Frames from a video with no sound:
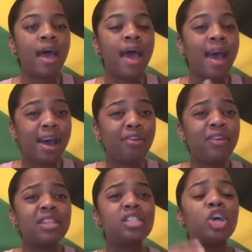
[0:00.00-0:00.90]
have
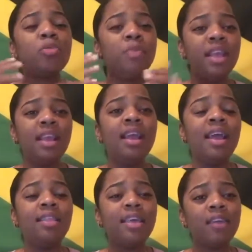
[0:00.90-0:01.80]
and start being
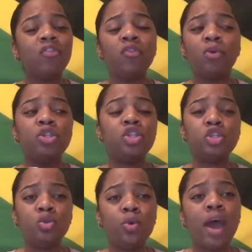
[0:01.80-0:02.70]
thankful for what you
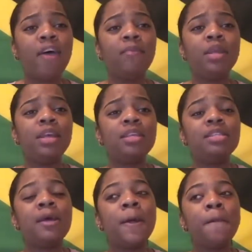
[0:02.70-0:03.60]
do have,
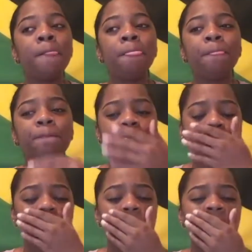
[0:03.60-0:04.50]
because
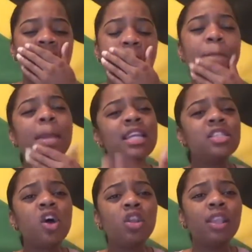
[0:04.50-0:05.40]

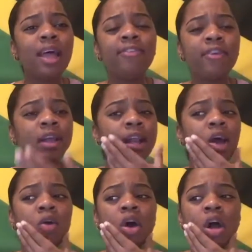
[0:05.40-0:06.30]
based on life right
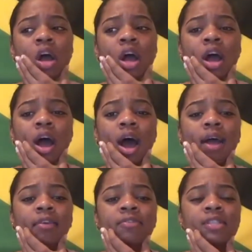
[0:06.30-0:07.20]
now,
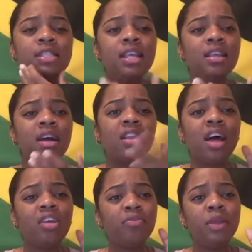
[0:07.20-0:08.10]
I've seen a
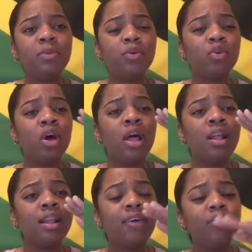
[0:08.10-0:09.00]
lot of people
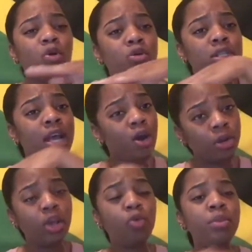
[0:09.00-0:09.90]
life go
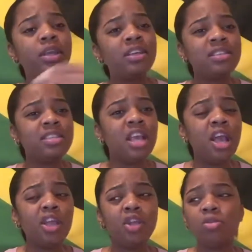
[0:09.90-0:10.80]
downhill because
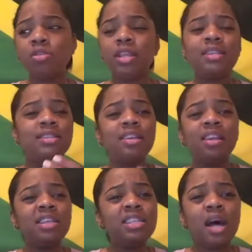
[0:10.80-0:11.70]
they
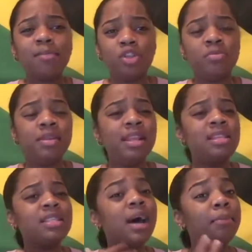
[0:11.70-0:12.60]
suddenly stop dreaming, they
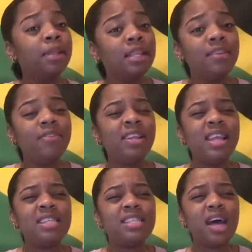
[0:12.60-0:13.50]
stop believing,
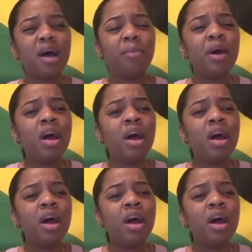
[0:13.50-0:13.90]
they stop